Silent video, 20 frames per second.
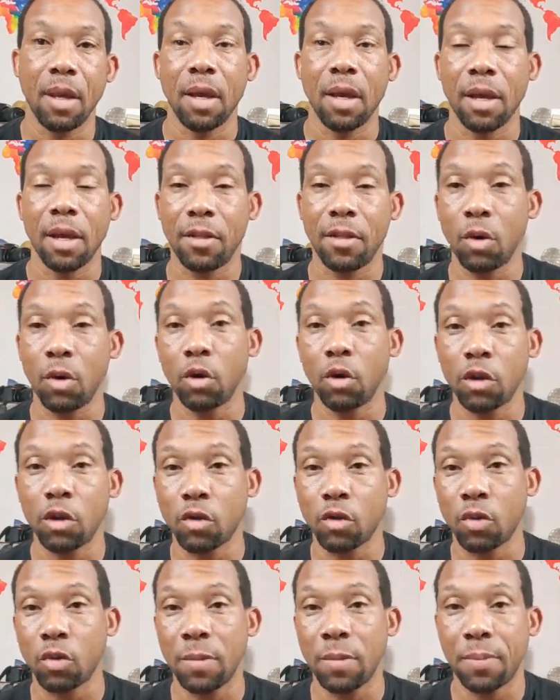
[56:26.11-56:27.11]
And those
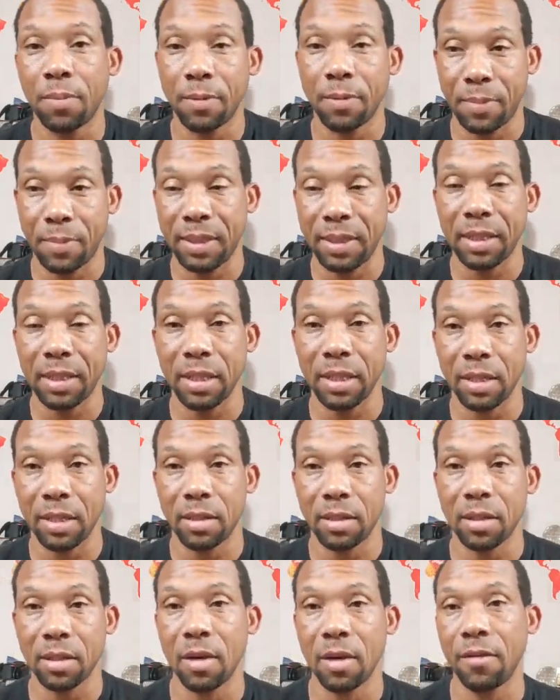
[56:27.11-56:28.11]
three
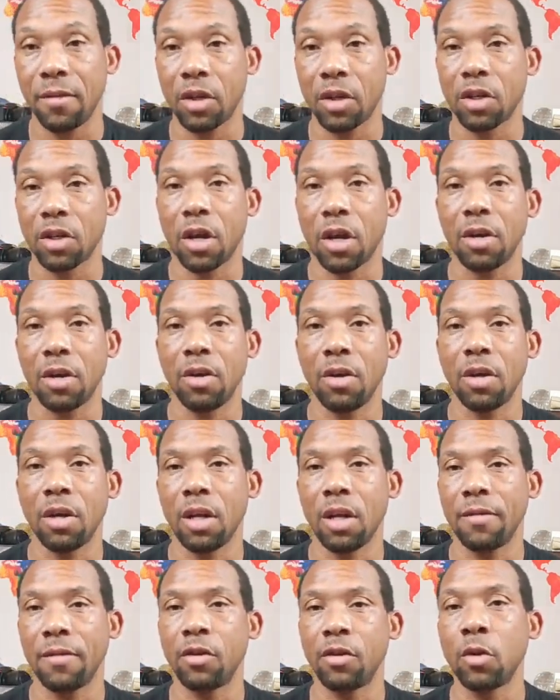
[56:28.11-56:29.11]
positions of your chart, you're going
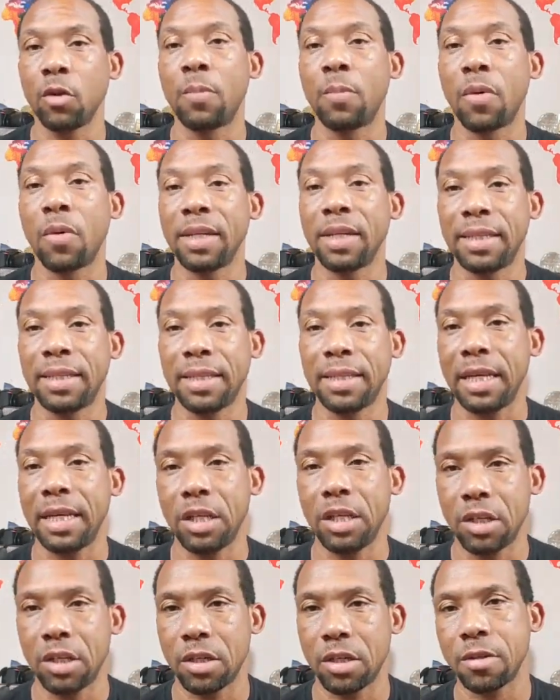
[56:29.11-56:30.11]
to give 2 points
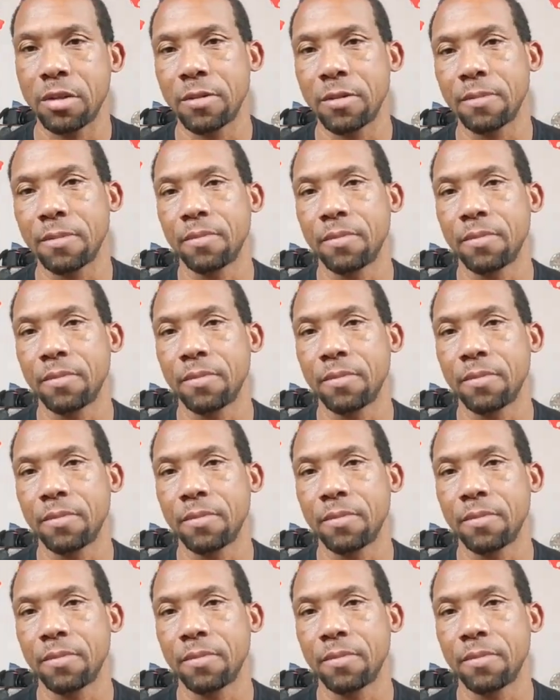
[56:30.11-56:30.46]
each.